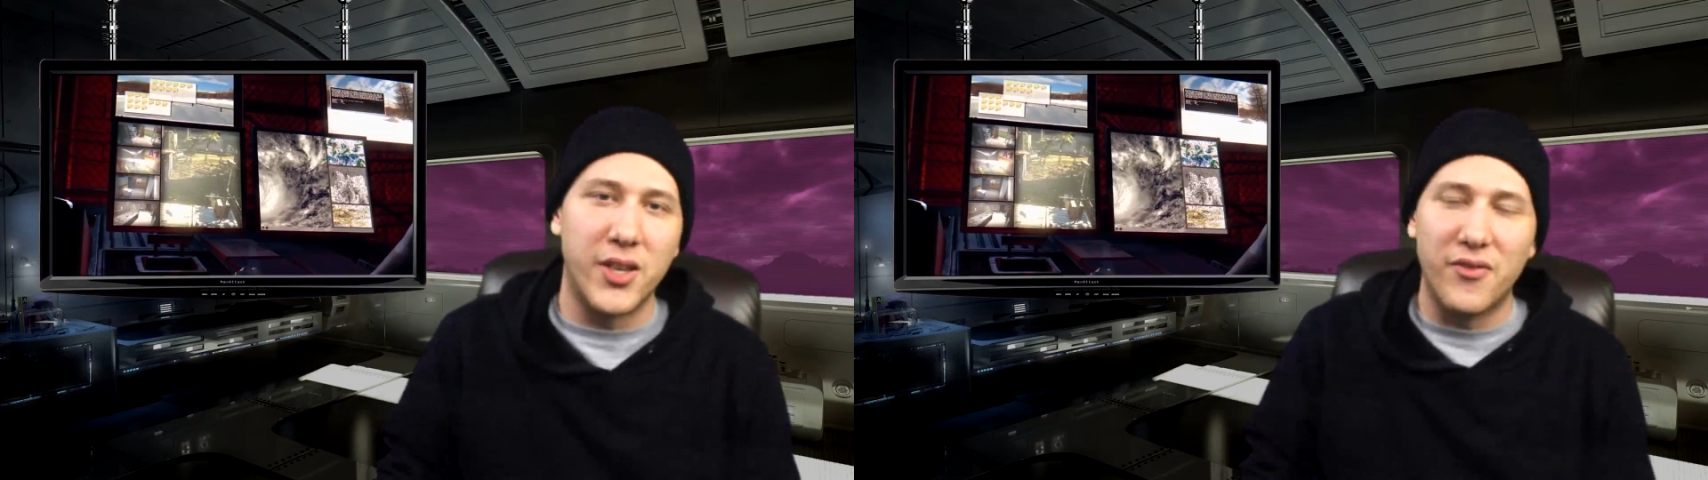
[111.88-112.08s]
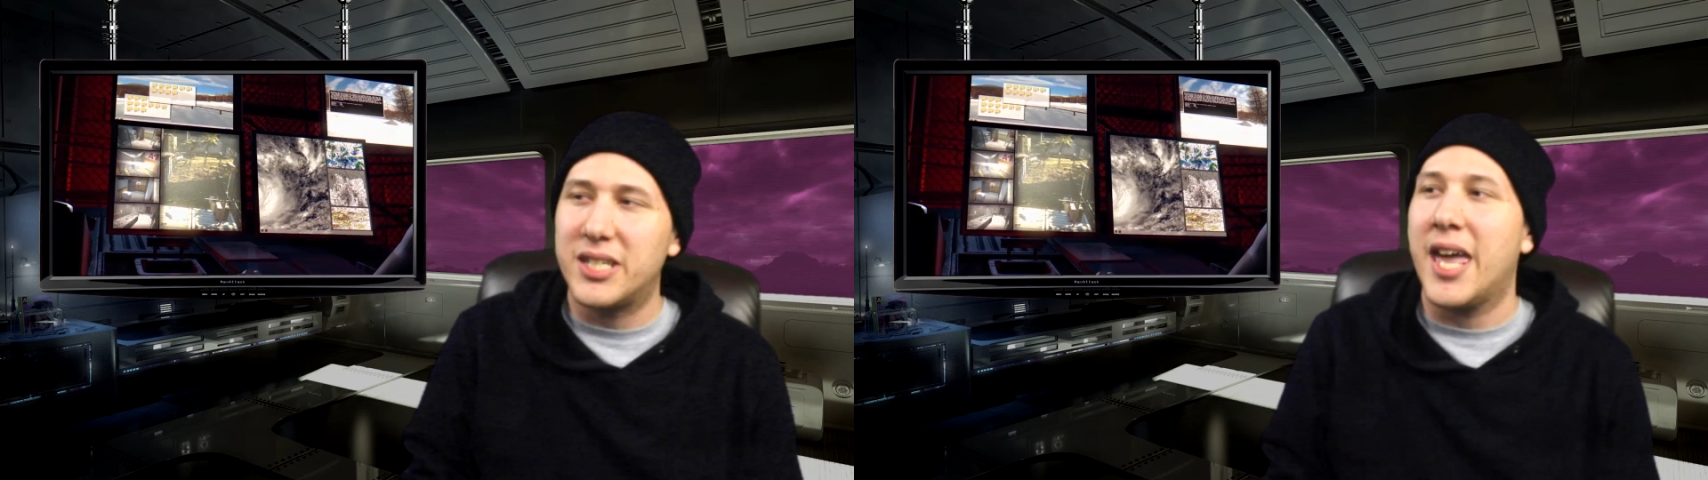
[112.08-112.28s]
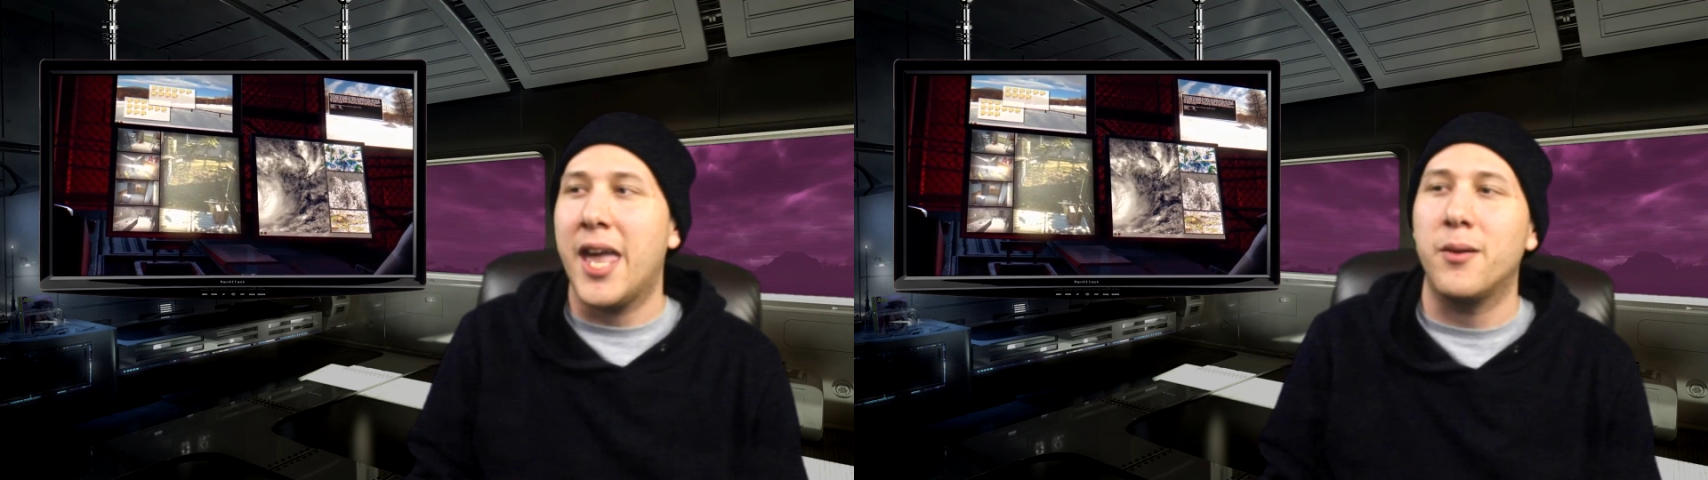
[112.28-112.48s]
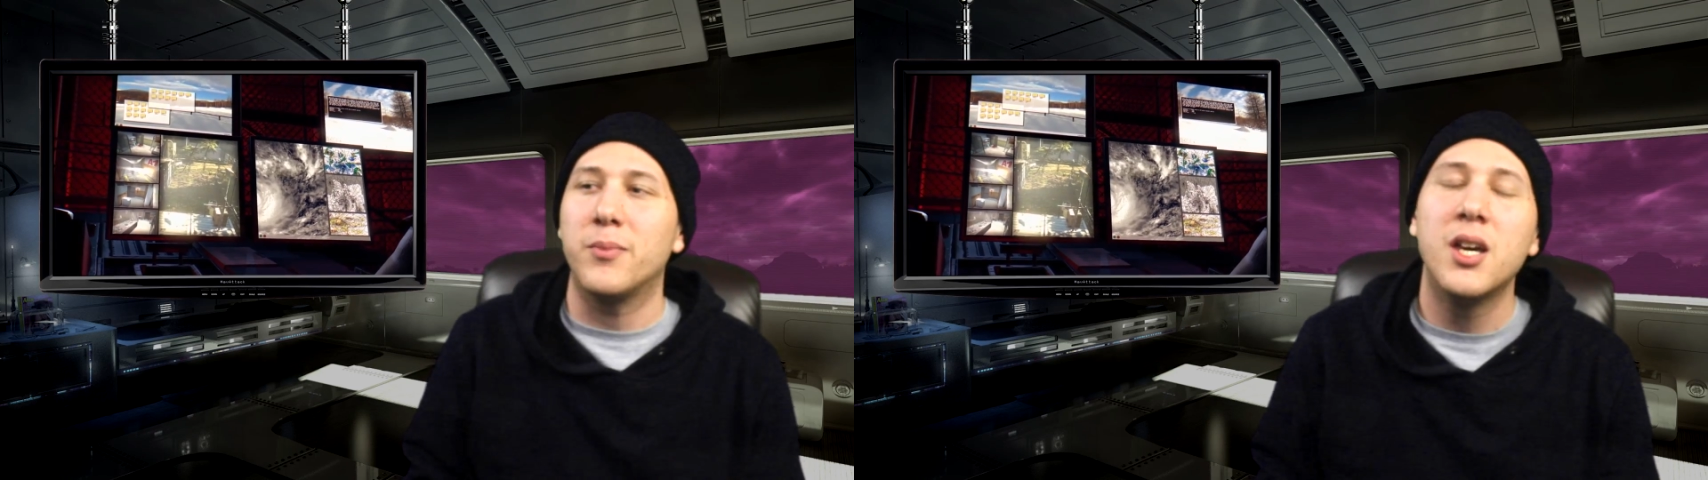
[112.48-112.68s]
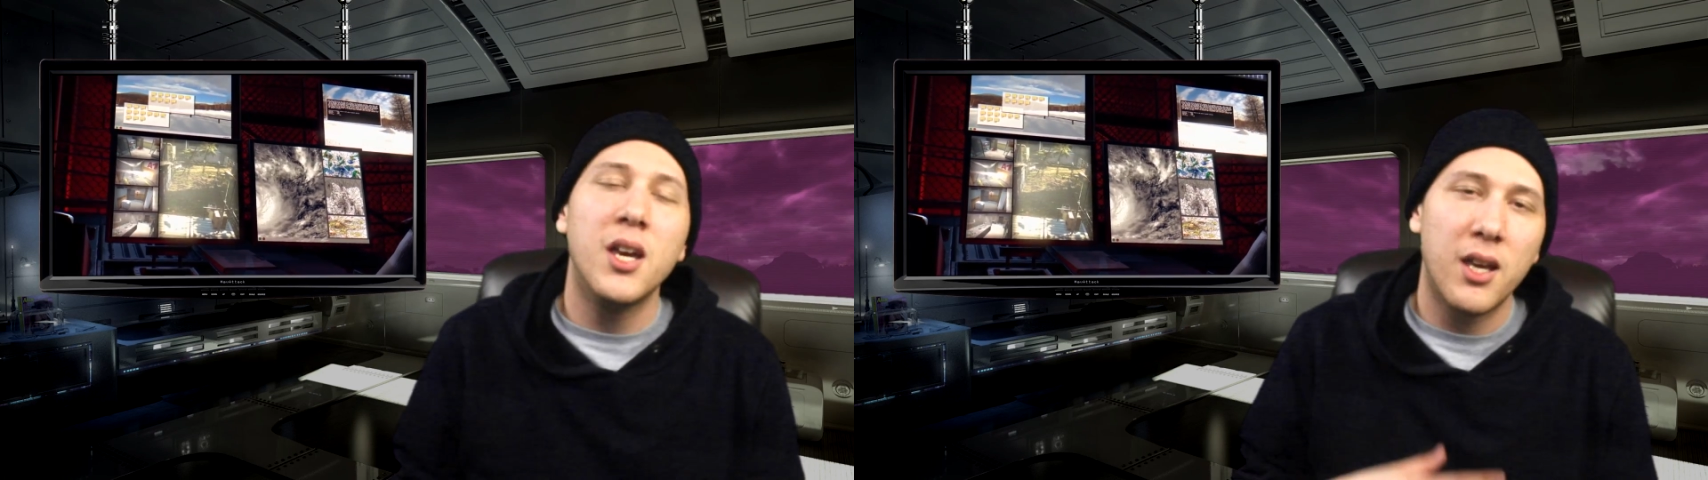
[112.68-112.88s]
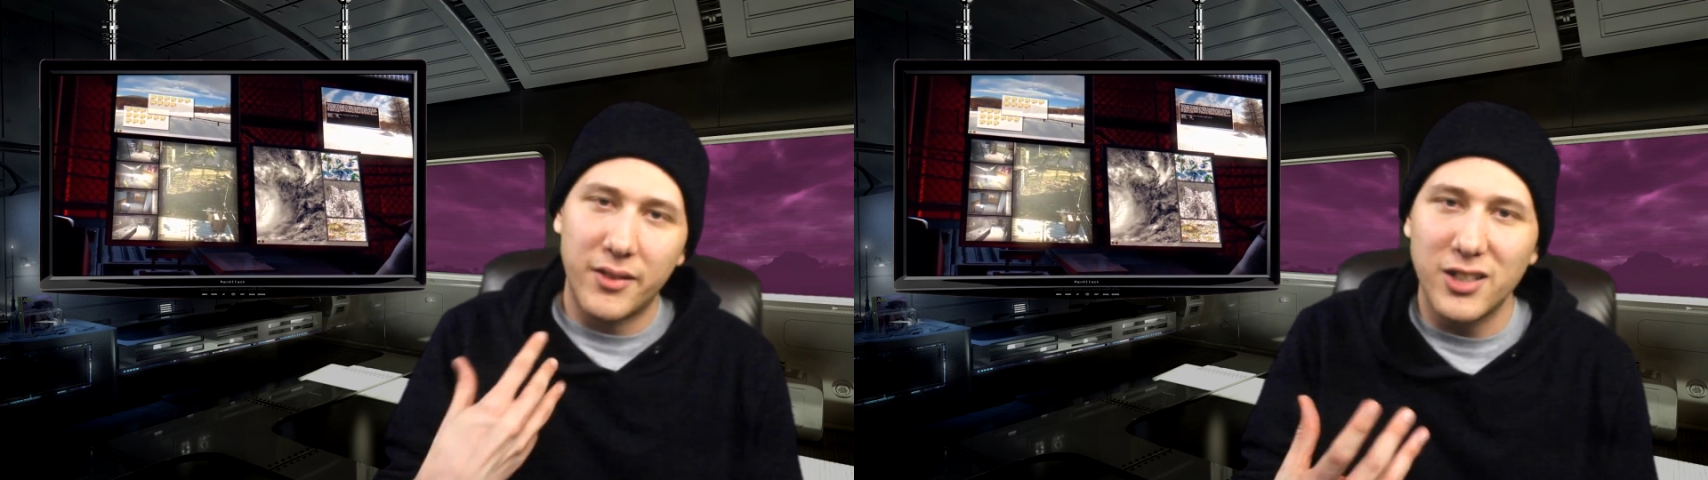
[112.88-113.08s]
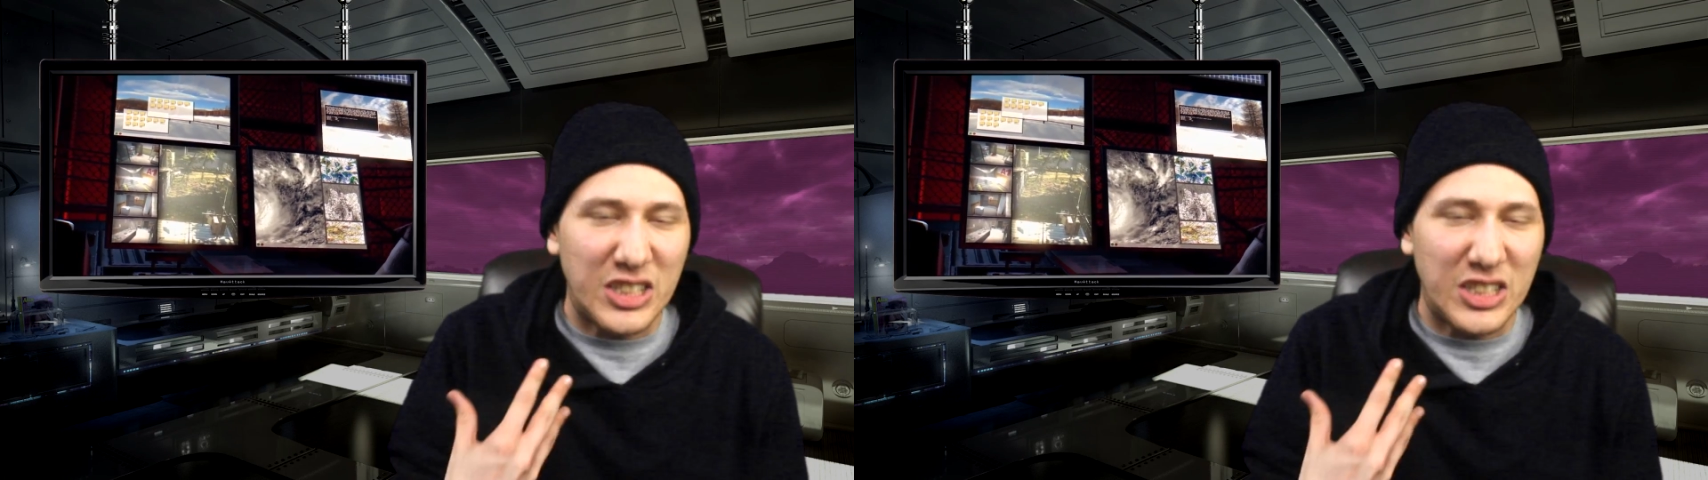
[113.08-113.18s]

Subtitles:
of a game, there's